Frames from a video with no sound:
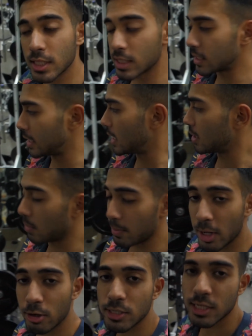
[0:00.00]
this, and my
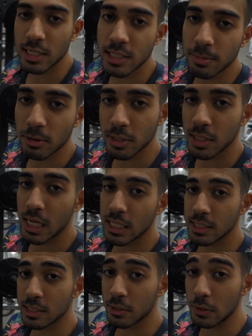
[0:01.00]
battery is actually about to
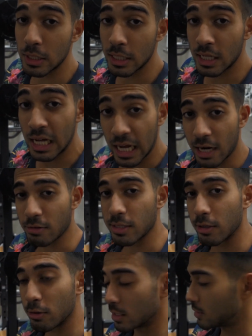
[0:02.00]
die, so I don't
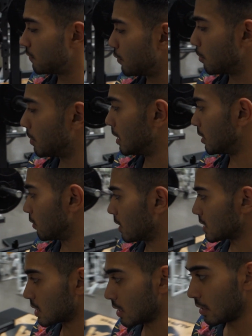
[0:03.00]
think I'll get to film the
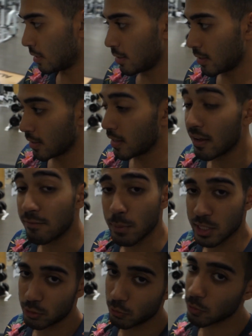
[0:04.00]
rest of
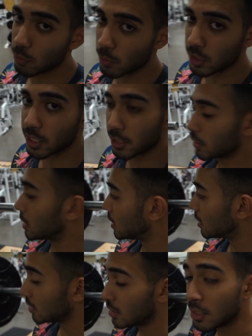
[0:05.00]
my shoulder workout.
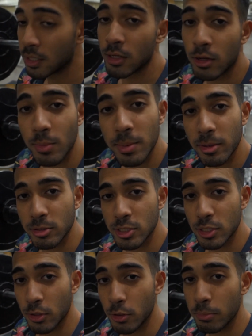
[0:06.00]
Maybe I'll
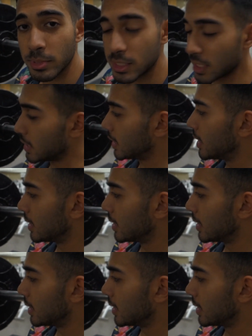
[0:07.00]
just go home instead.